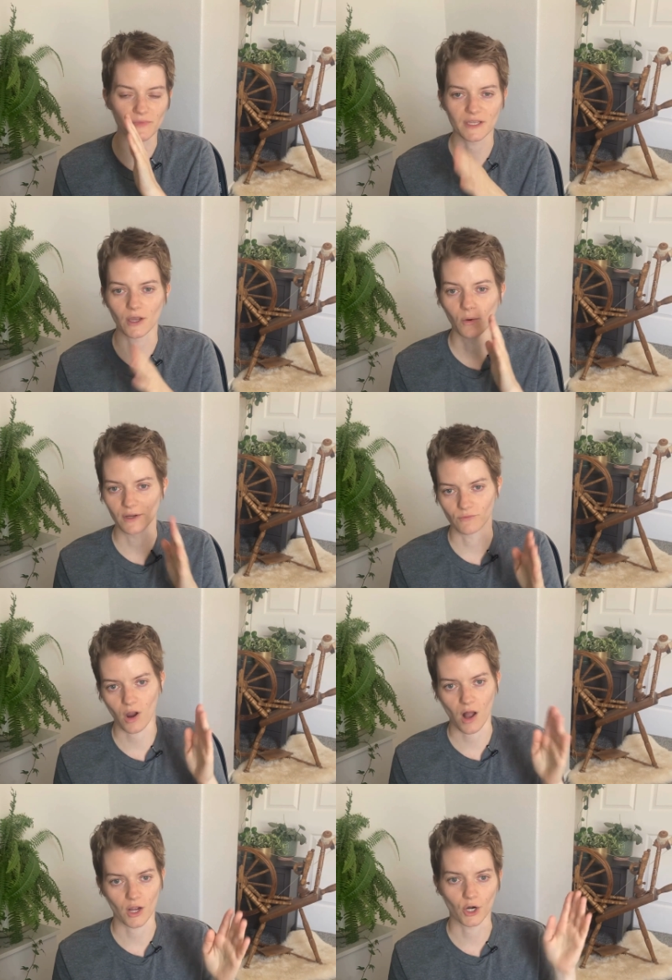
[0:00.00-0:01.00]
going
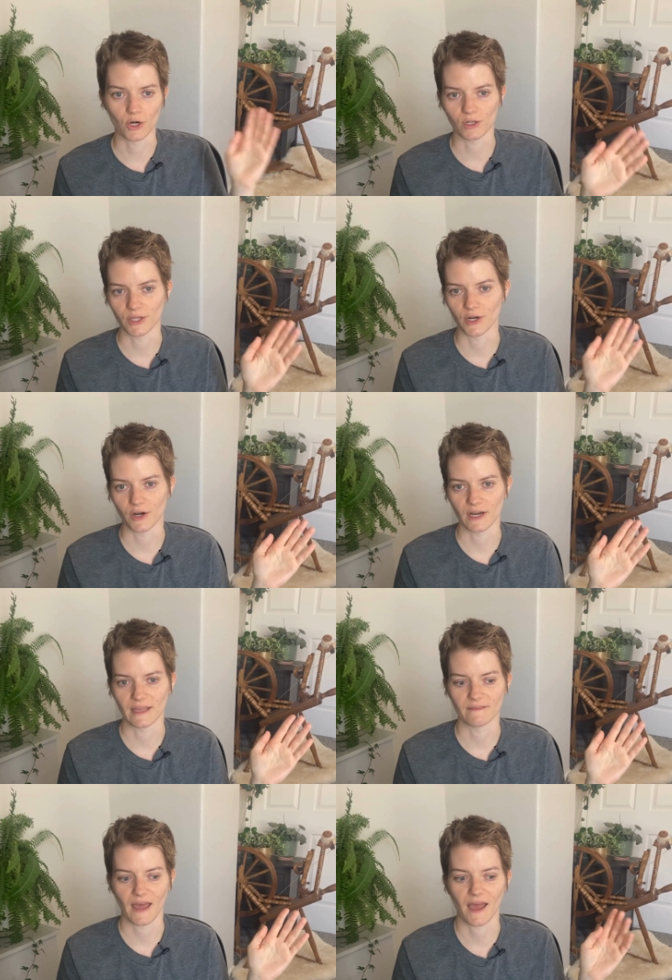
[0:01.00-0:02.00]
wrong earlier
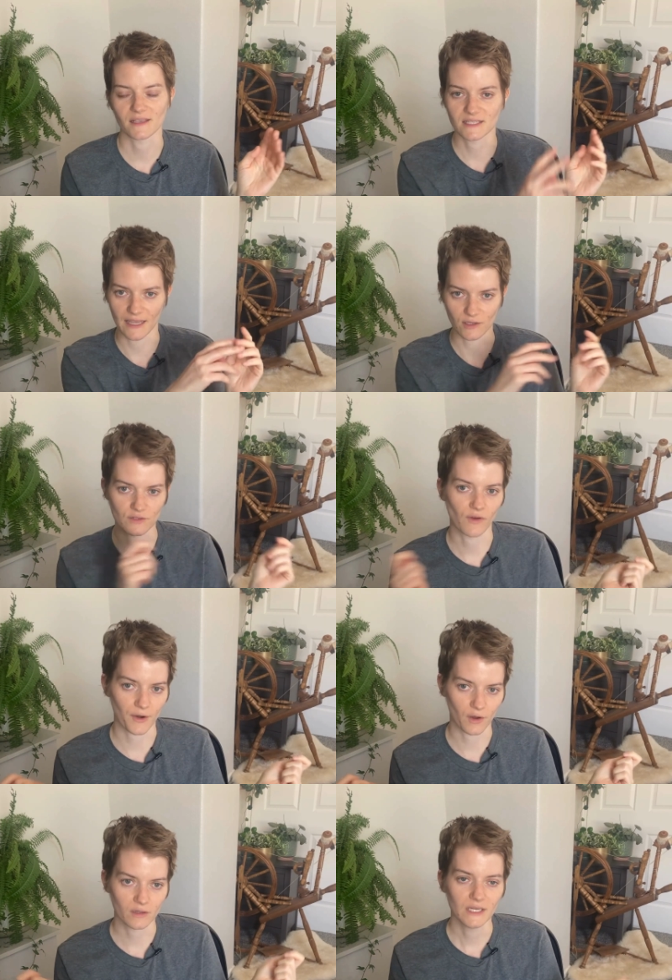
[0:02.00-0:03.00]
in that sales
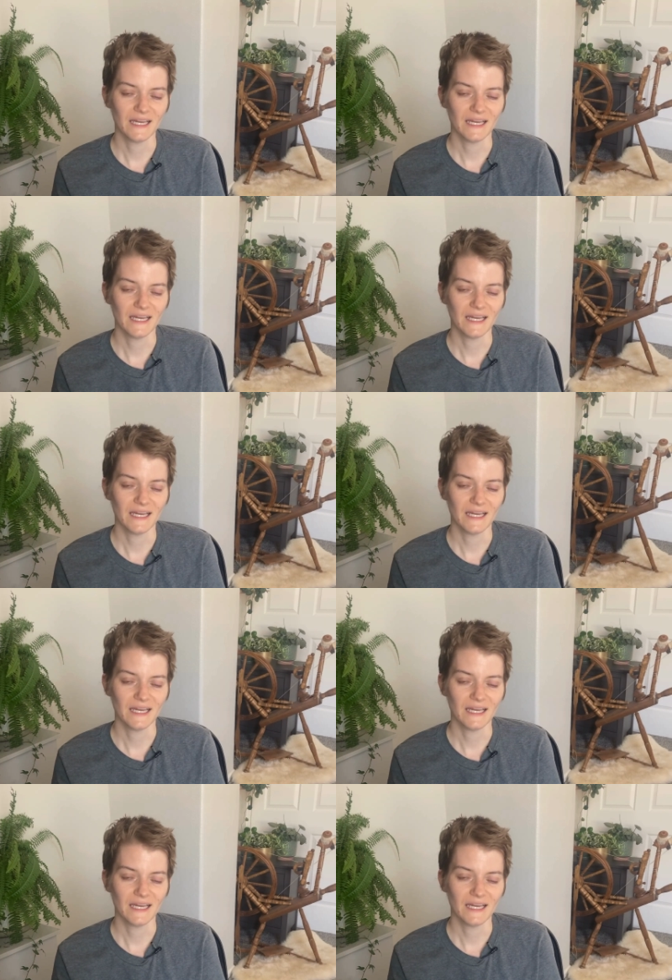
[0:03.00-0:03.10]
funnel.